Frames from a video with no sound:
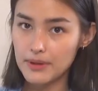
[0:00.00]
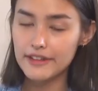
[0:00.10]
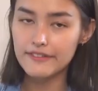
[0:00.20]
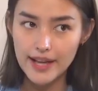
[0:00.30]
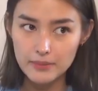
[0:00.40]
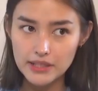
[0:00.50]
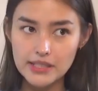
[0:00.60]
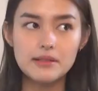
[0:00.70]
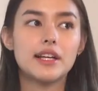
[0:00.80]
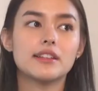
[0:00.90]
My
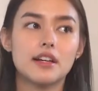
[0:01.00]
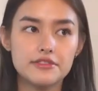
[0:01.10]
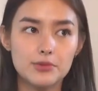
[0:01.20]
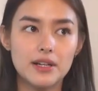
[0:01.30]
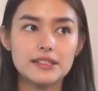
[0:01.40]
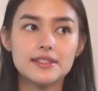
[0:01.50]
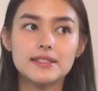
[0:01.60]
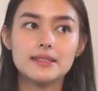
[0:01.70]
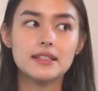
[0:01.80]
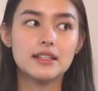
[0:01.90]
family, my loved
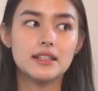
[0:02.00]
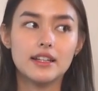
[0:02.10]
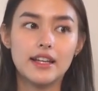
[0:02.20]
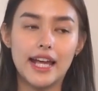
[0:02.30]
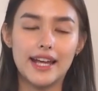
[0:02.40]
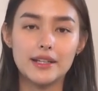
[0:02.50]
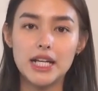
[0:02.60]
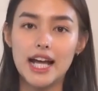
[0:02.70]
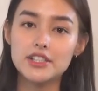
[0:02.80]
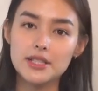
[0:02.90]
ones,
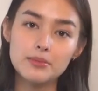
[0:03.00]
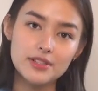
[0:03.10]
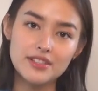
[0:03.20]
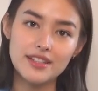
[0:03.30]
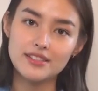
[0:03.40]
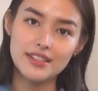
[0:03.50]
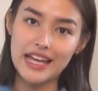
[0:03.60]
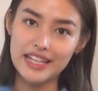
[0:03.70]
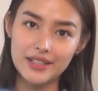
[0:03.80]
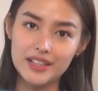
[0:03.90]
and actually mostly it's
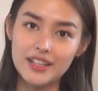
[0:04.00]
Ken.